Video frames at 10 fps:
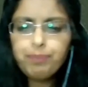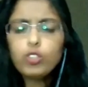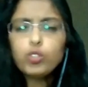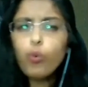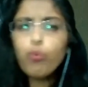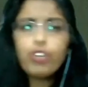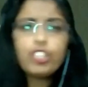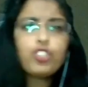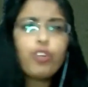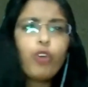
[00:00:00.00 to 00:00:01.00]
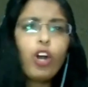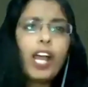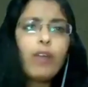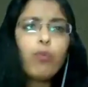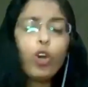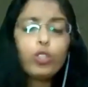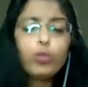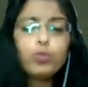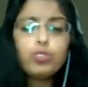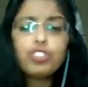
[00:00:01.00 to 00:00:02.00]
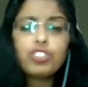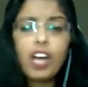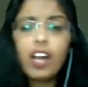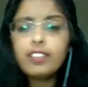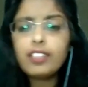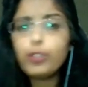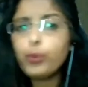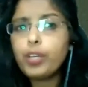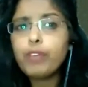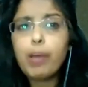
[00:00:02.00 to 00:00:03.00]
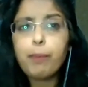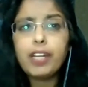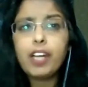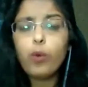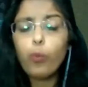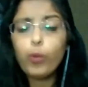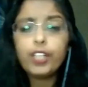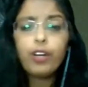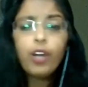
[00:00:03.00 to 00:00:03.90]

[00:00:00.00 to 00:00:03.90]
So first of all, I want to start the today webinar with